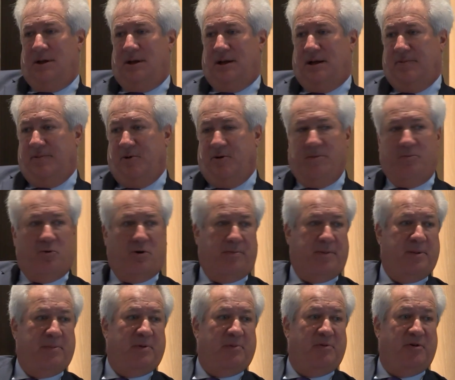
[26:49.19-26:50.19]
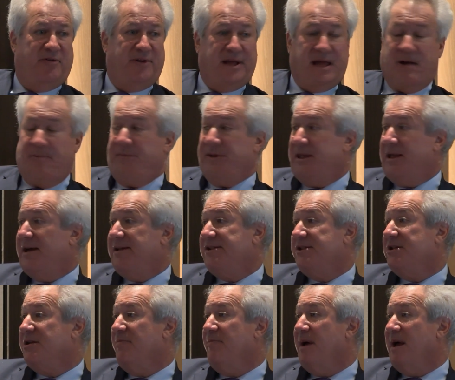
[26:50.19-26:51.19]
You had more people moving out, but
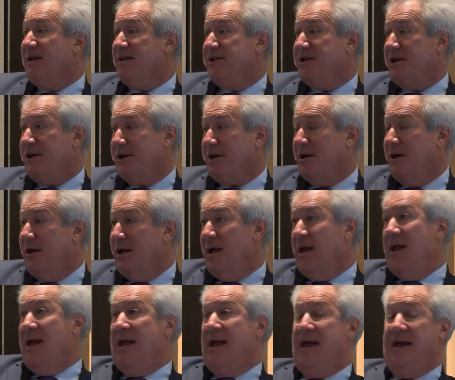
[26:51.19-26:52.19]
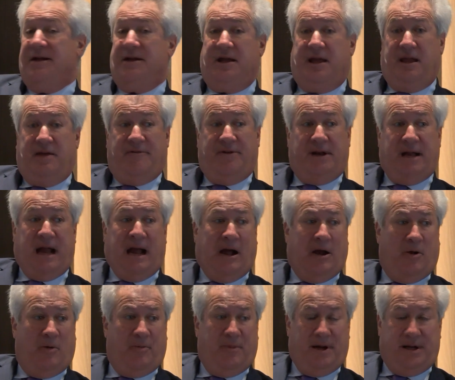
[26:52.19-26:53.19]
that's domestic. And given
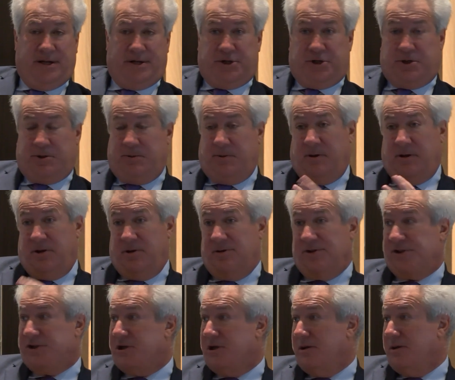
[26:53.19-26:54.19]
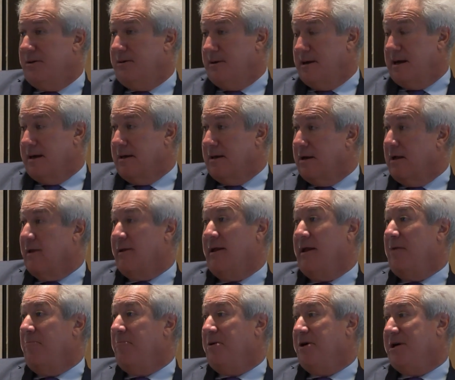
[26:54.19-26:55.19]
how much Houston and LA
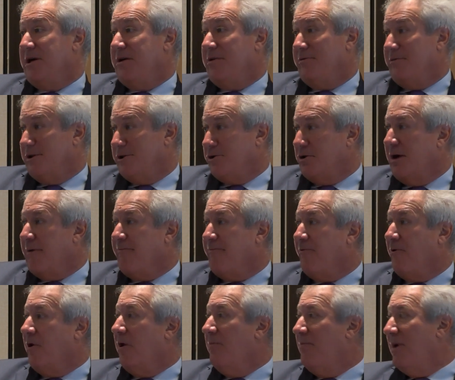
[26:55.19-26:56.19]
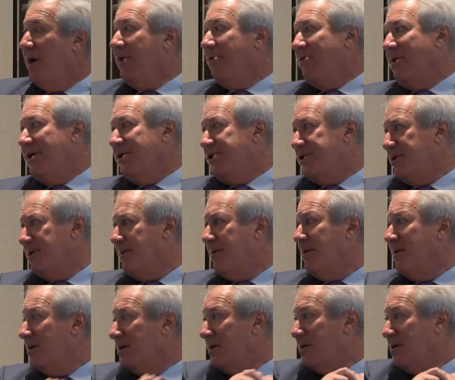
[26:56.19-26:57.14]
in particular attract foreign migration,